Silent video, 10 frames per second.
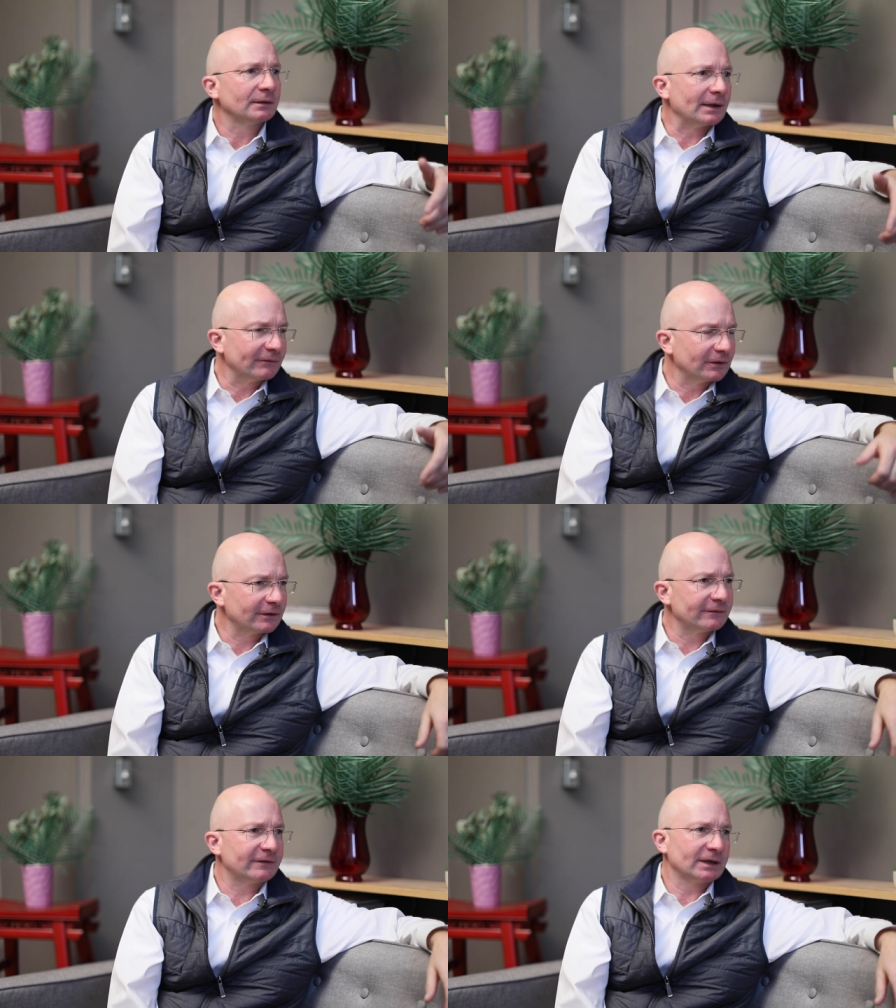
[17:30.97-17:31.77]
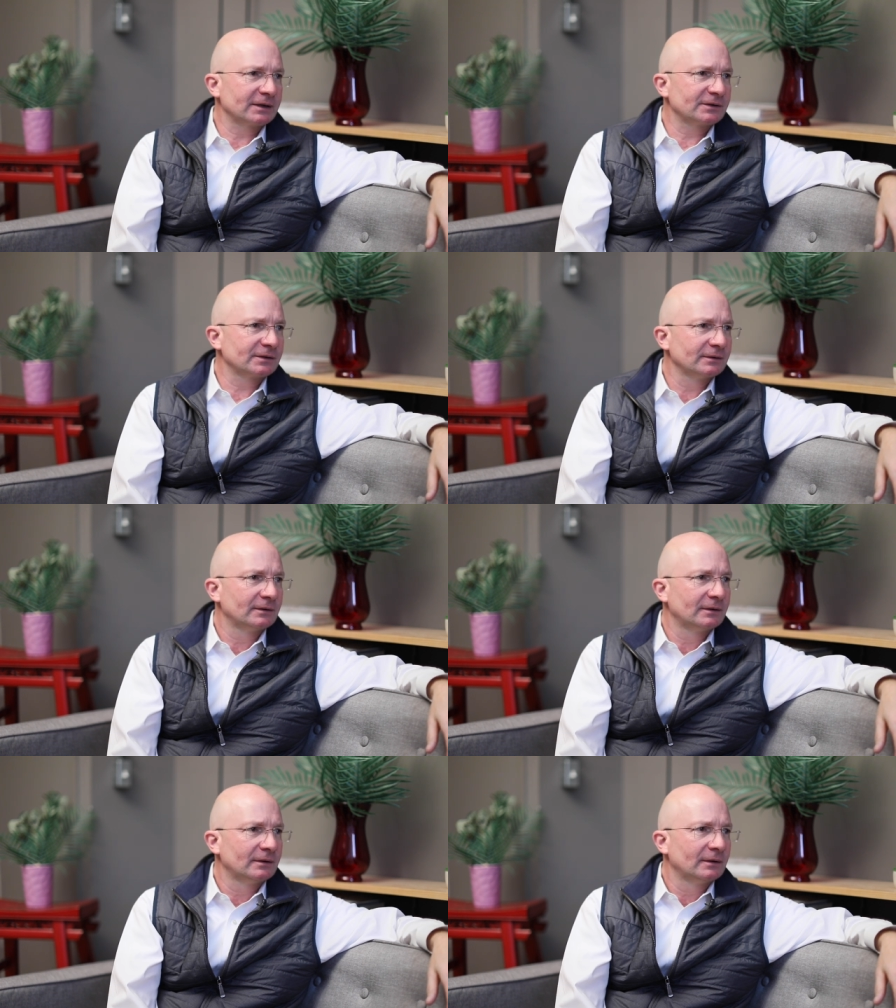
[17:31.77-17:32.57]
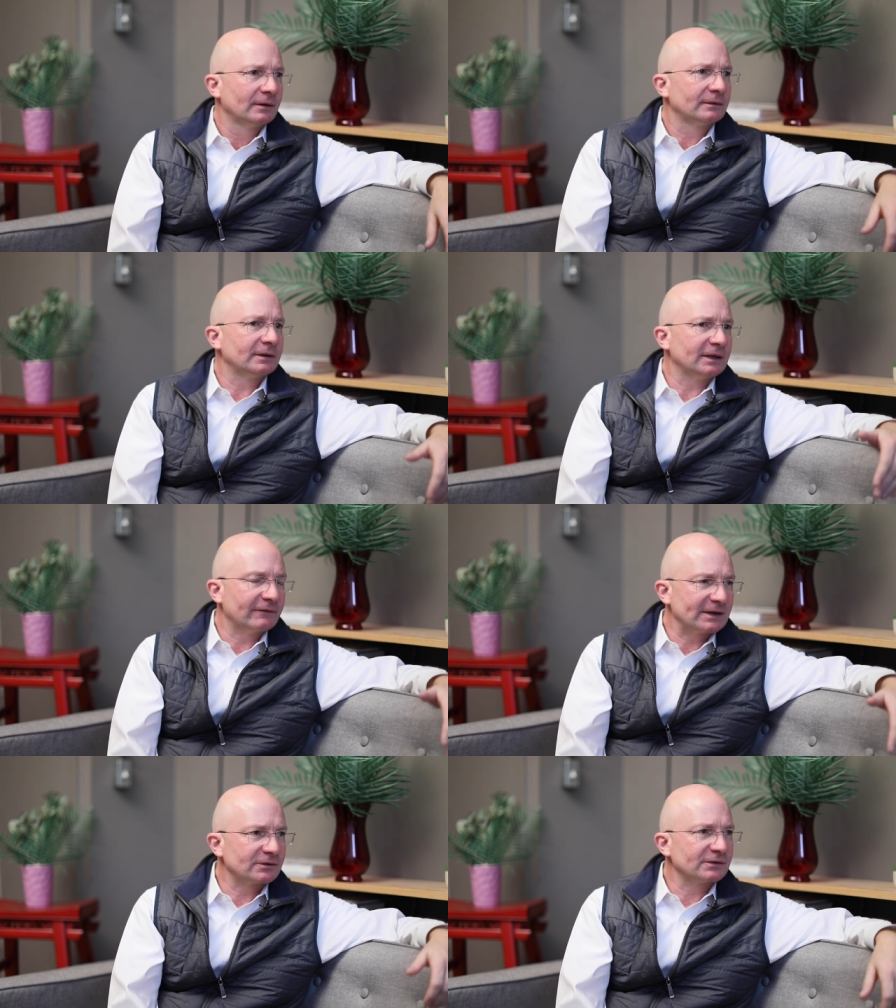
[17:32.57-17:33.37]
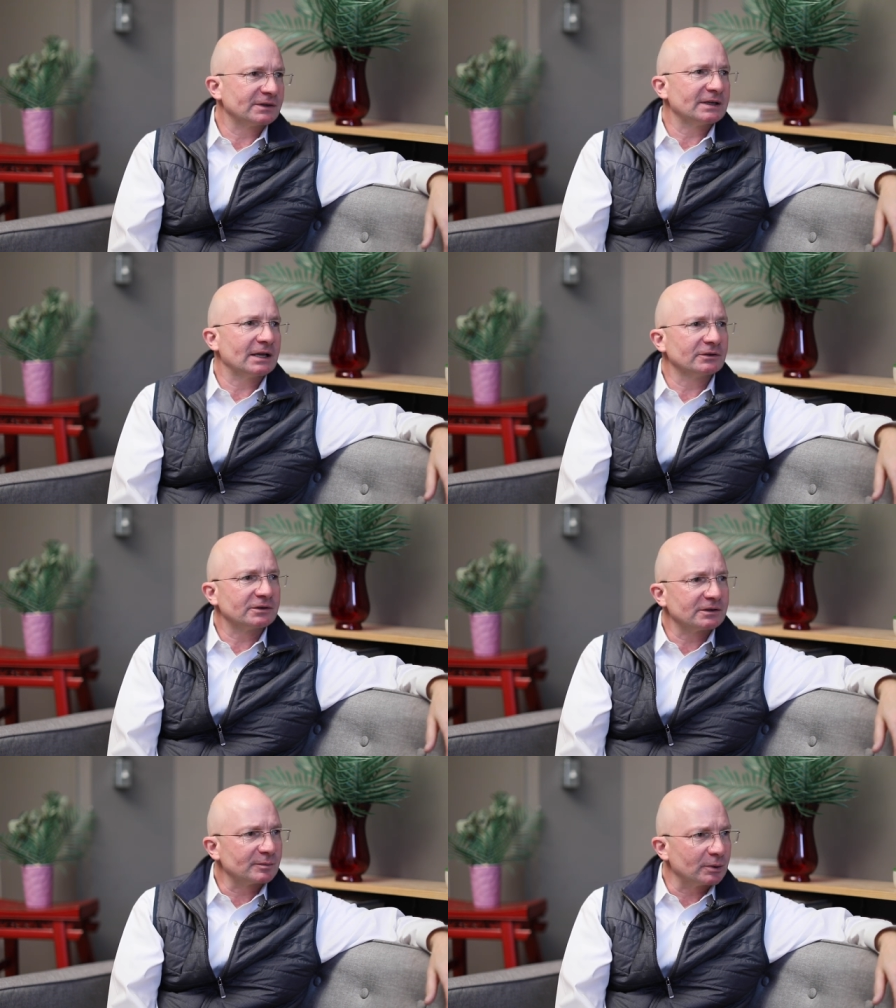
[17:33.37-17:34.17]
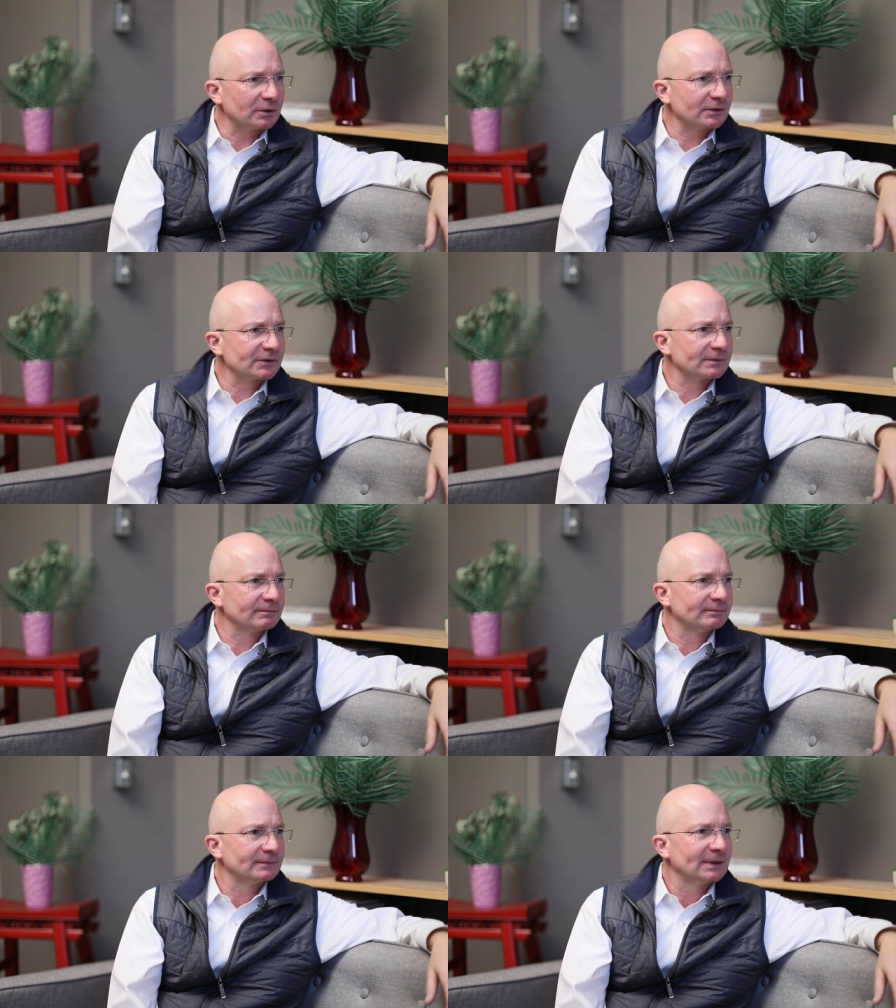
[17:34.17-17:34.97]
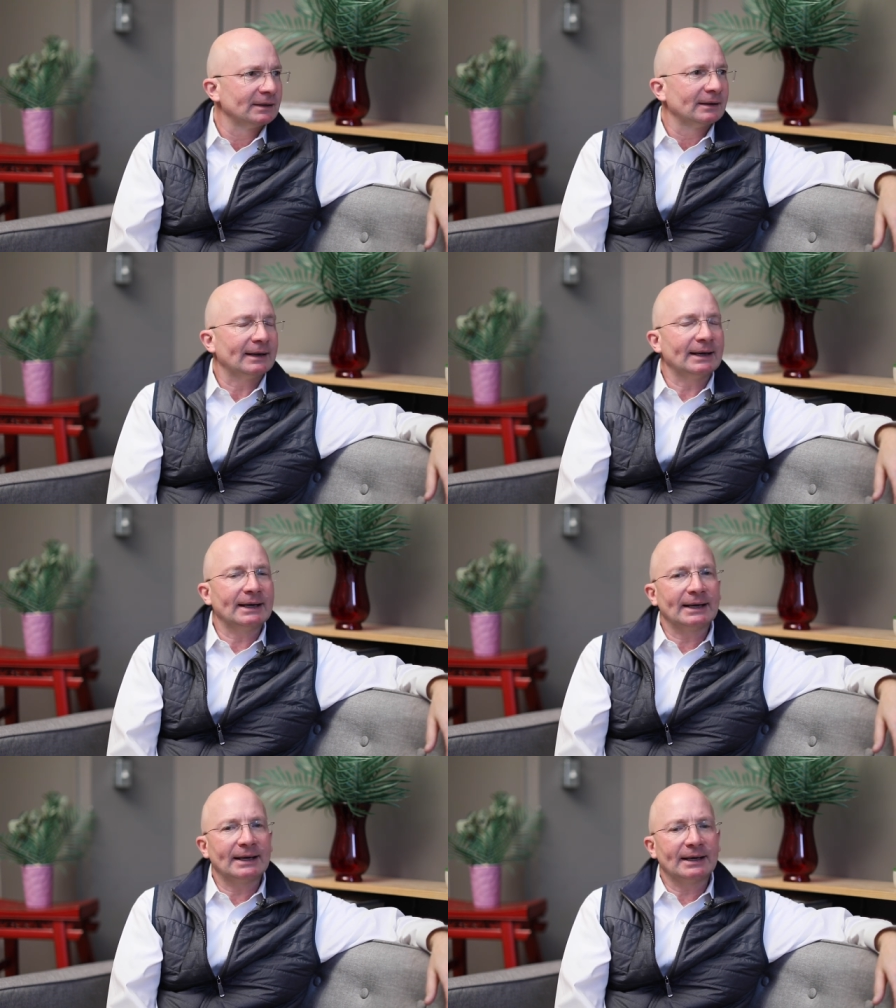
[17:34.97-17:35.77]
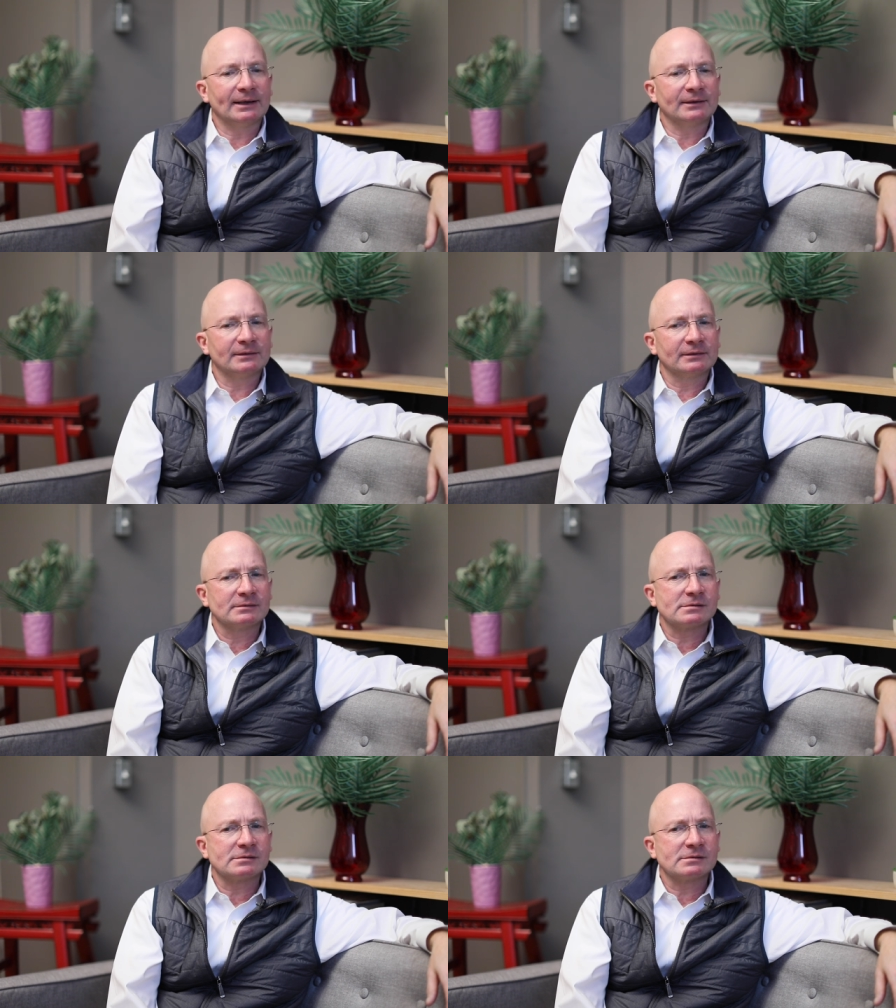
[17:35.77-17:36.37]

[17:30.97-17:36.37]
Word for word: level of the V I X, the Investors Intelligence bulls, and